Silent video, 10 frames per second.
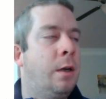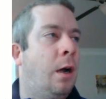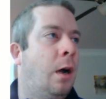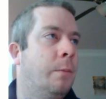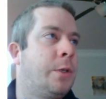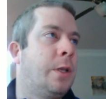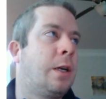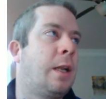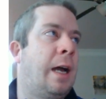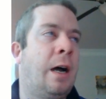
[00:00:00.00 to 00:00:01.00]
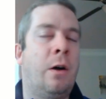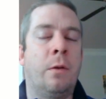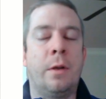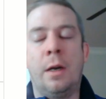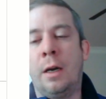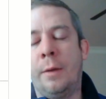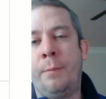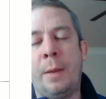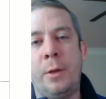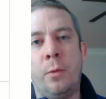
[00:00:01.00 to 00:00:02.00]
to the cloud,
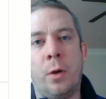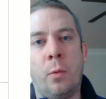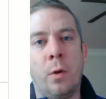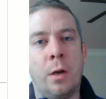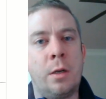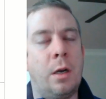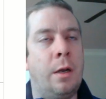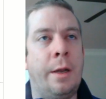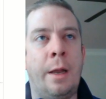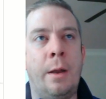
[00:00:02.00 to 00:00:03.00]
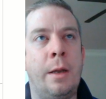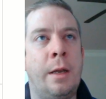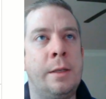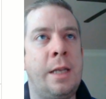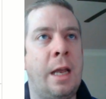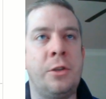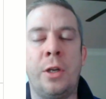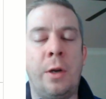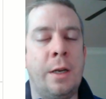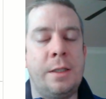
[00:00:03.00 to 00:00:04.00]
maybe you want to work in
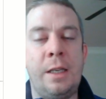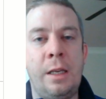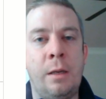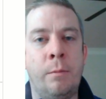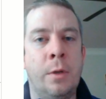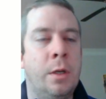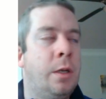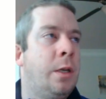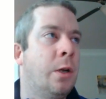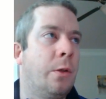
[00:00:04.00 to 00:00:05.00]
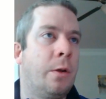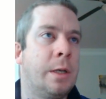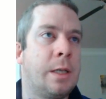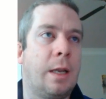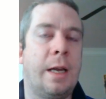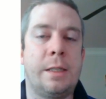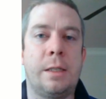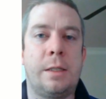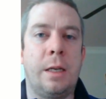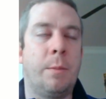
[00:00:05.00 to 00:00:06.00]
tangent in a team, you know, there is a
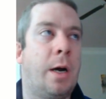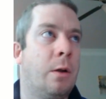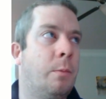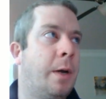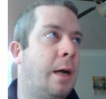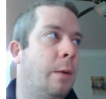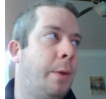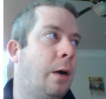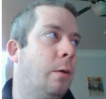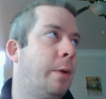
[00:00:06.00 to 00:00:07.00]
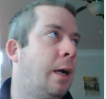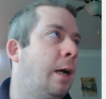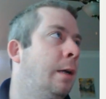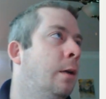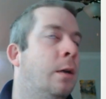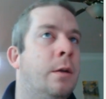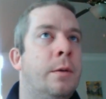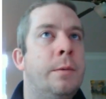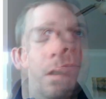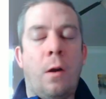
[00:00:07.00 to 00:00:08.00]
licensing model behind Power BI.
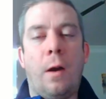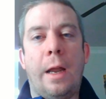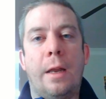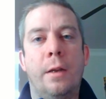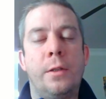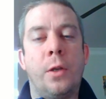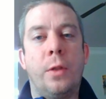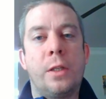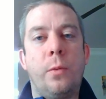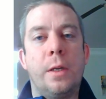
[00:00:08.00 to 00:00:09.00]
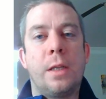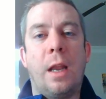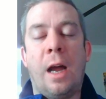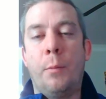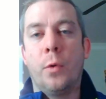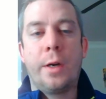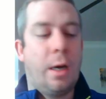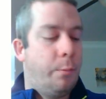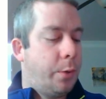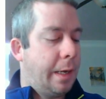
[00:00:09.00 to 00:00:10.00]
All right, so this one is a lot more
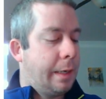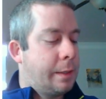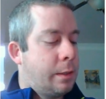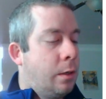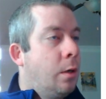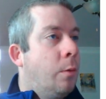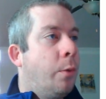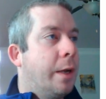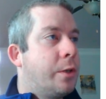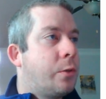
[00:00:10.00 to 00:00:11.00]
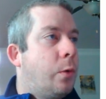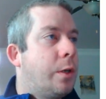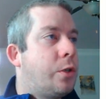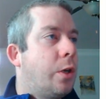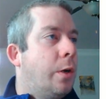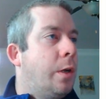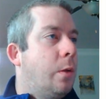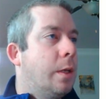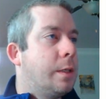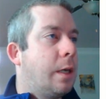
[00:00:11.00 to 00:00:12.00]
complex, but I just want to show you
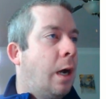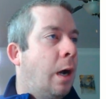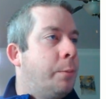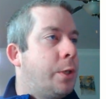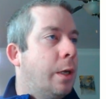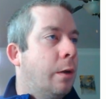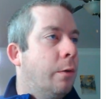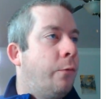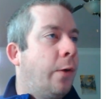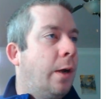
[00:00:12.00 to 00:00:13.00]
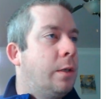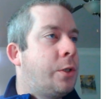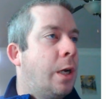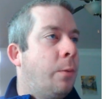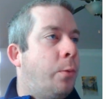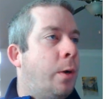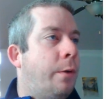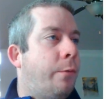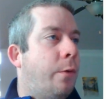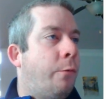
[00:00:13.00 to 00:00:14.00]
this option for SharePoint
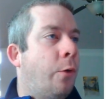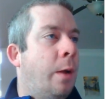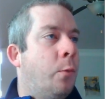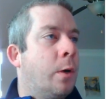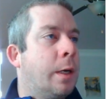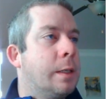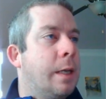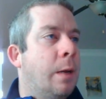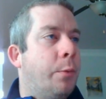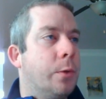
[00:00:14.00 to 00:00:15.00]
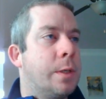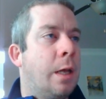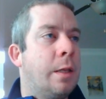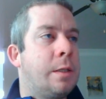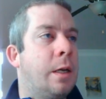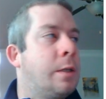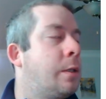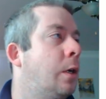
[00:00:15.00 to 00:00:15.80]
framework examples. Now, this does